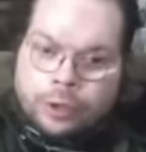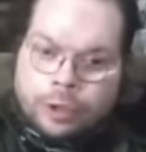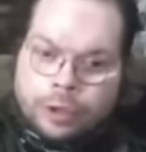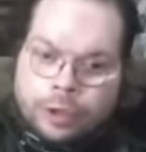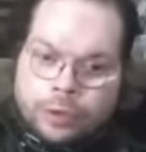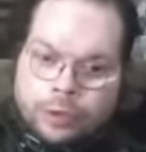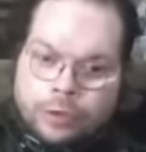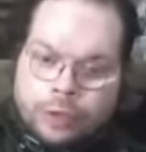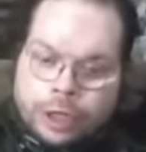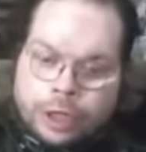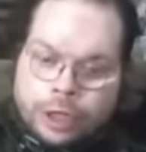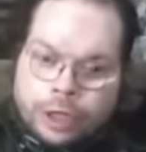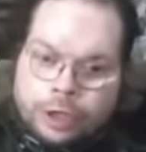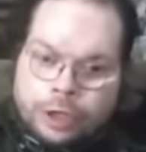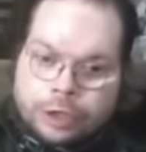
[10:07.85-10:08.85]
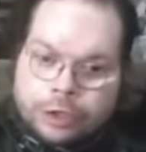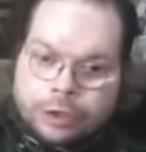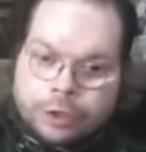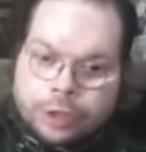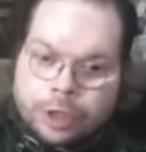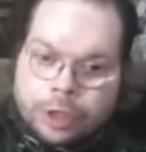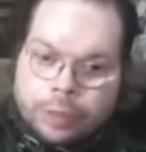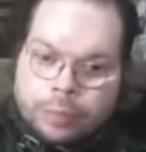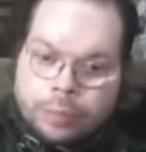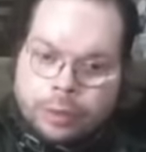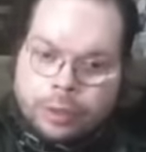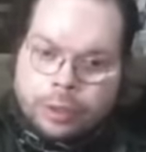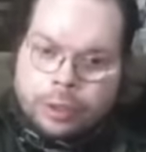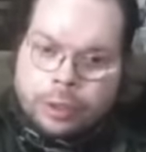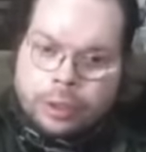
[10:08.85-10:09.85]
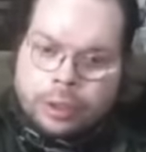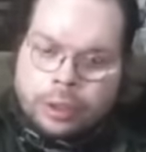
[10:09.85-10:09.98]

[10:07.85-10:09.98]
understand each other like a book.